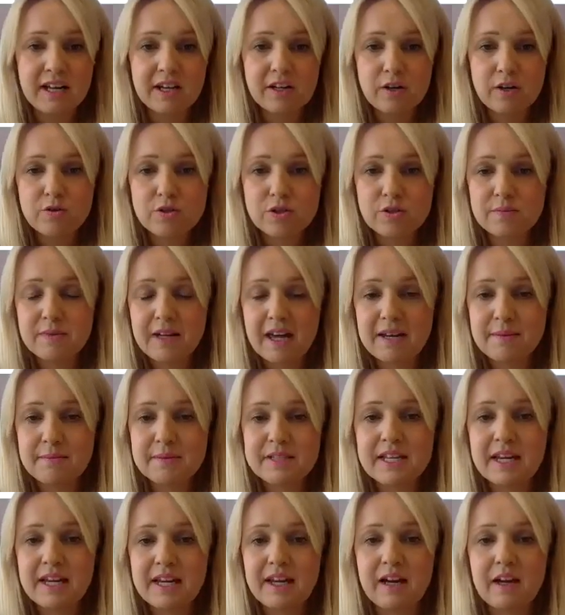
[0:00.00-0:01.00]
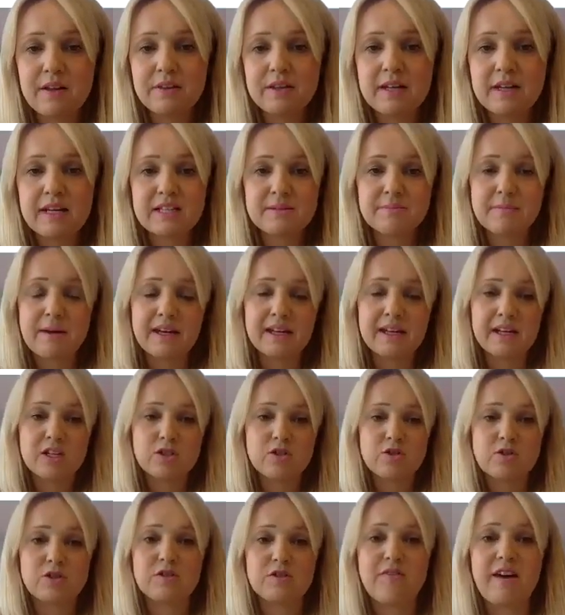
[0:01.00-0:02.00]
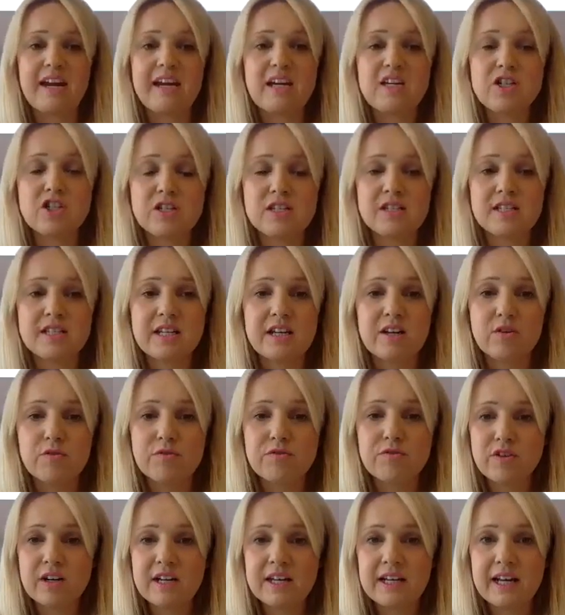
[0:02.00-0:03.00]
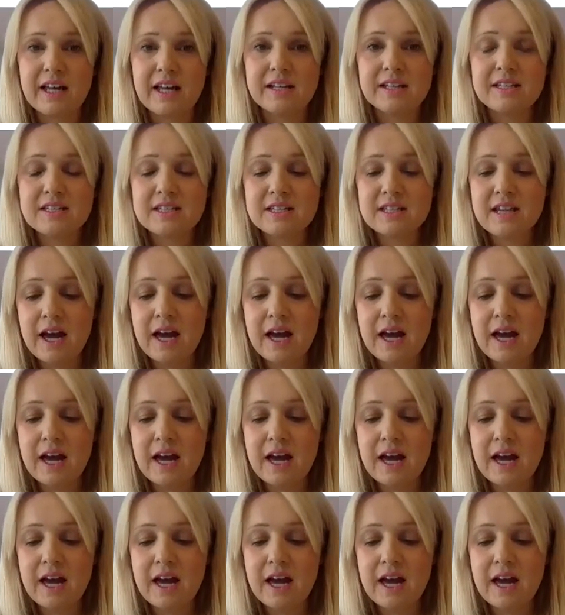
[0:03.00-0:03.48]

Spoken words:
I know some names here. I think it's mainly sort of agency or freelance.